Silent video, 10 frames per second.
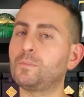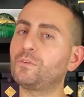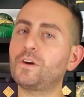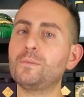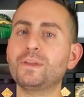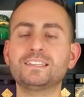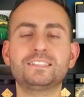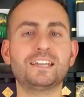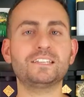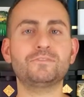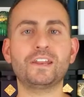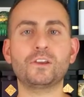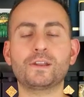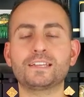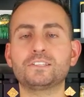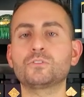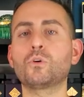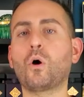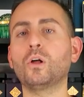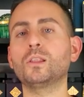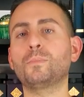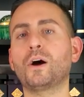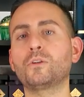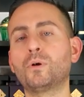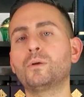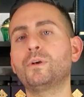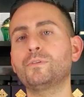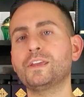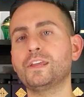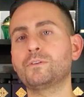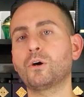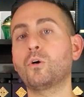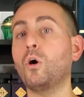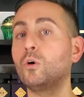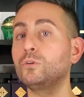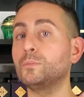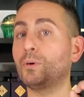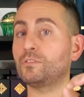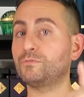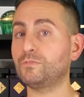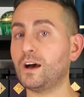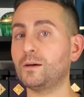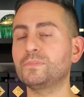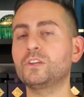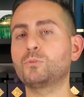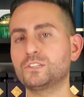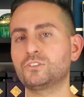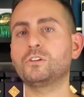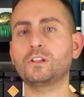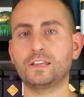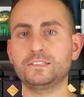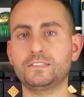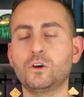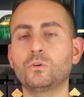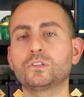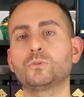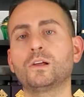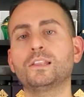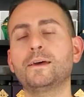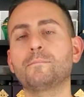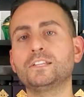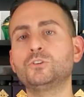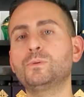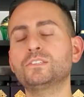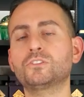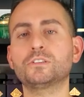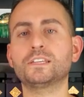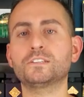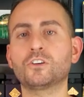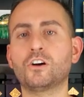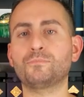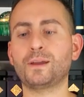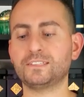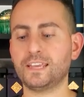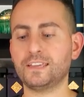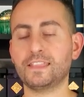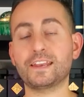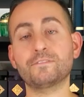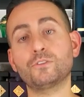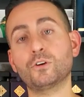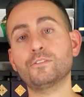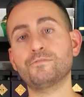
Now, before I begin today's video and I tell you all about Burberry Hero Eau de Parfum, the original is the Eau de Toilette, I do want to start things off by saying that if you're